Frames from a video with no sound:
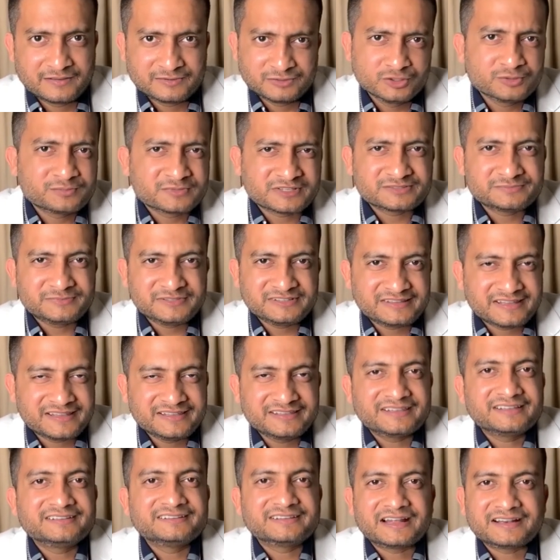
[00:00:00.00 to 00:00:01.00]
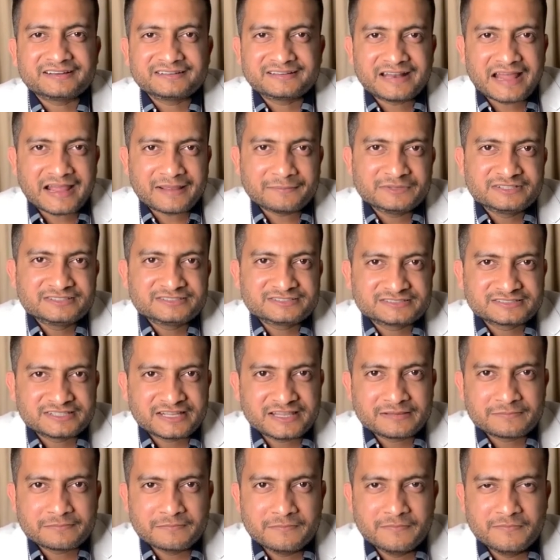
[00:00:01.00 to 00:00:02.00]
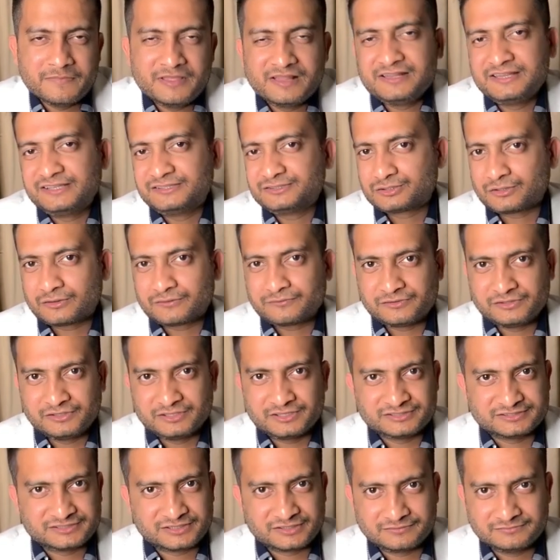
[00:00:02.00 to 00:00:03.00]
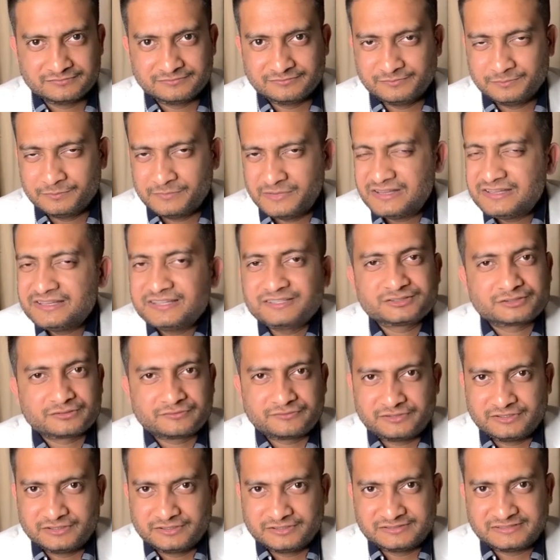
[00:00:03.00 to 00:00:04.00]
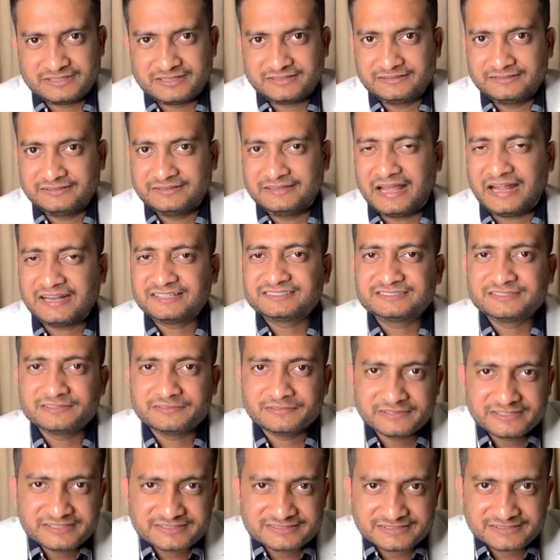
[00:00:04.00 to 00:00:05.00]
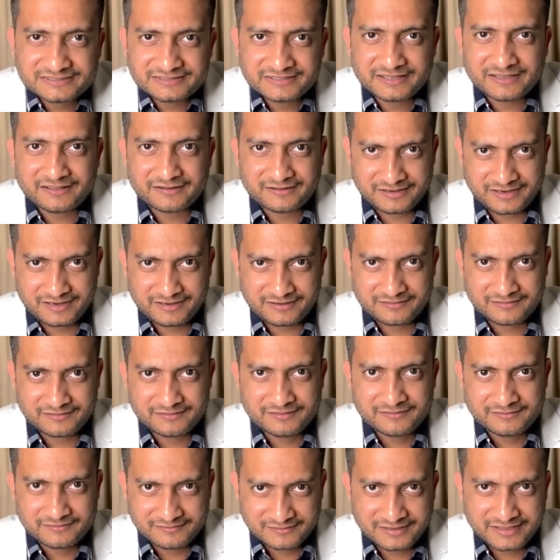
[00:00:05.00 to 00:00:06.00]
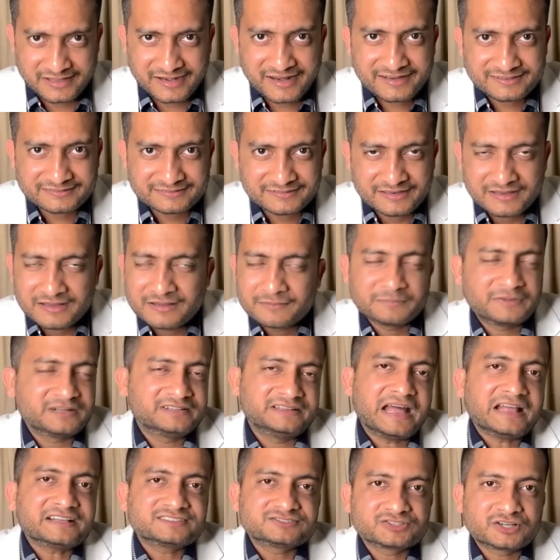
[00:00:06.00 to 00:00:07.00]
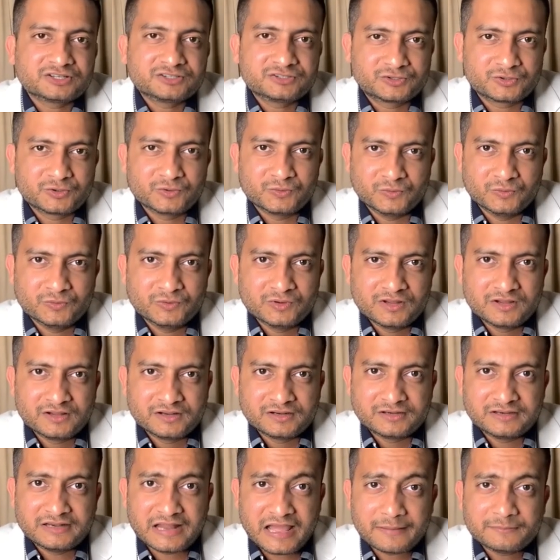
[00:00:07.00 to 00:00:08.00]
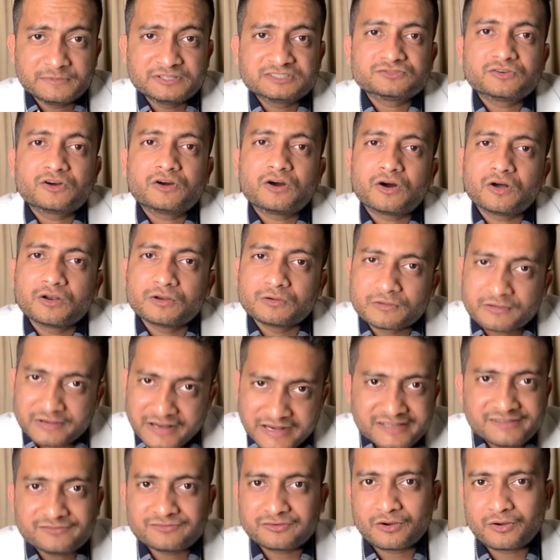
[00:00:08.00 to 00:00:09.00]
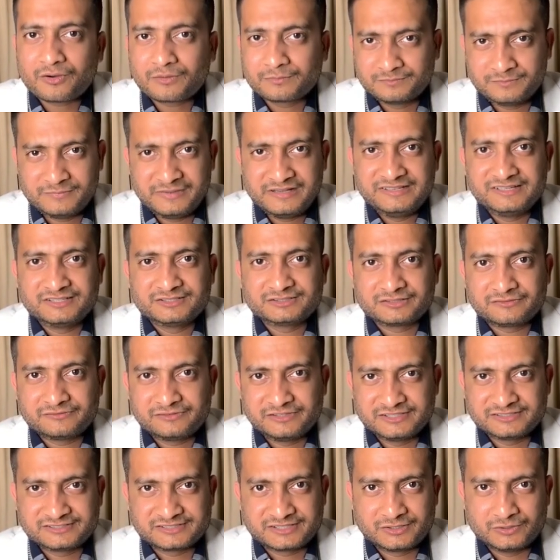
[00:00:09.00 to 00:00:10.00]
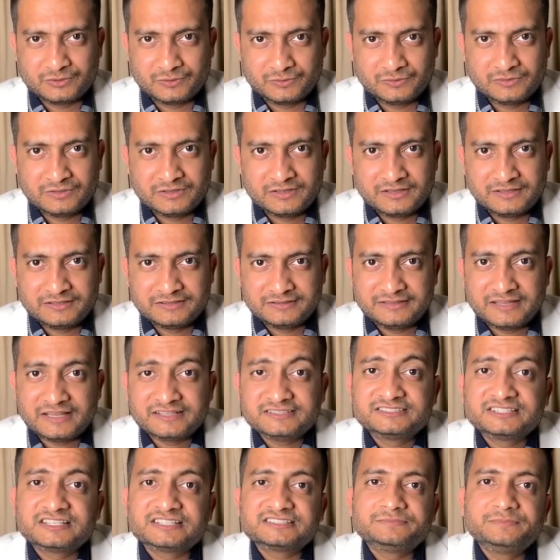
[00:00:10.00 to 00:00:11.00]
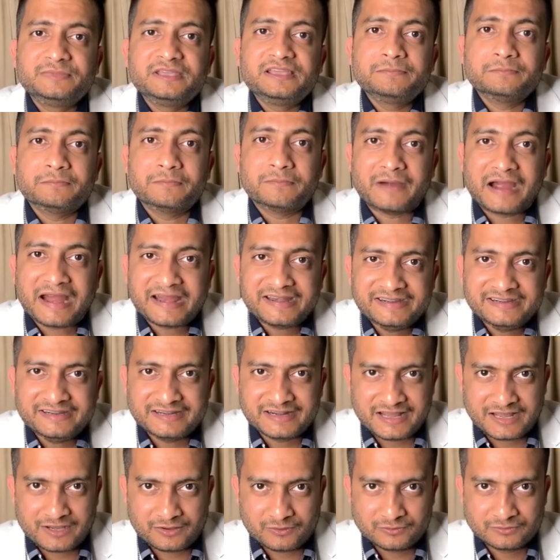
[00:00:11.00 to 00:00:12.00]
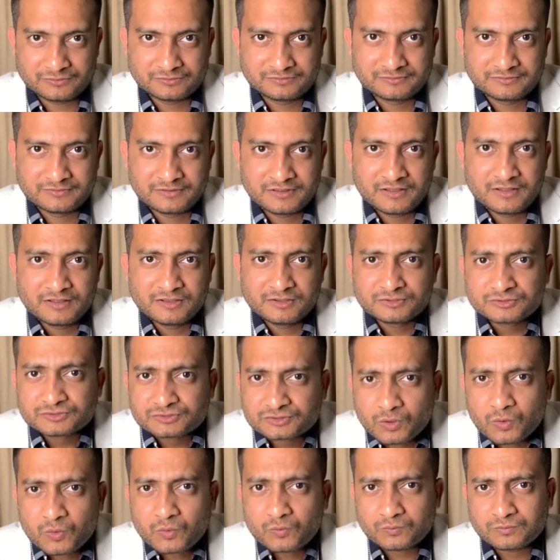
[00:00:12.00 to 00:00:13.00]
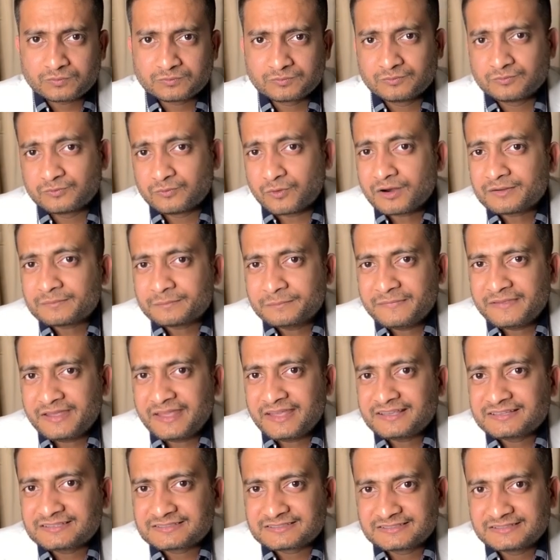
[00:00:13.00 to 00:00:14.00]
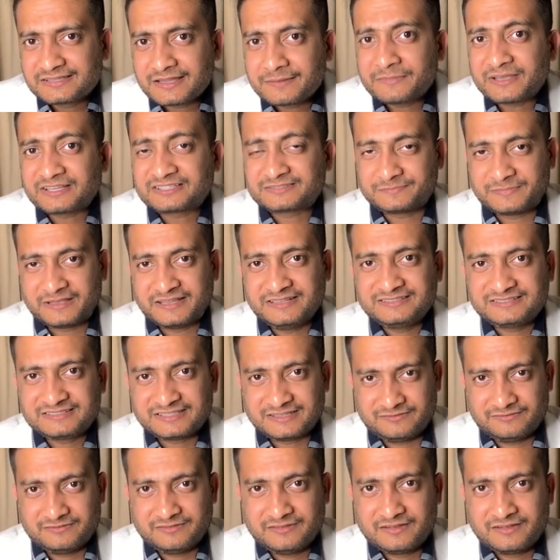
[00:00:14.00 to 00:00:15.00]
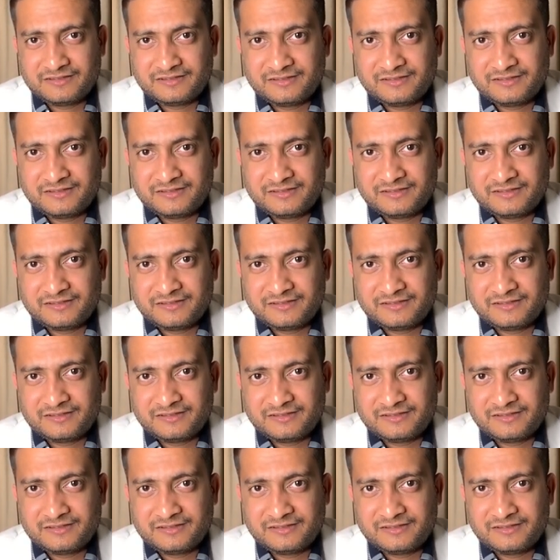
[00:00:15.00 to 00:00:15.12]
You must be thinking that diamonds take millions of years, and that's the reason they're rare, correct? But that's not true. Diamonds were already formed millions of years ago. They're just being mined now. So what makes them expensive?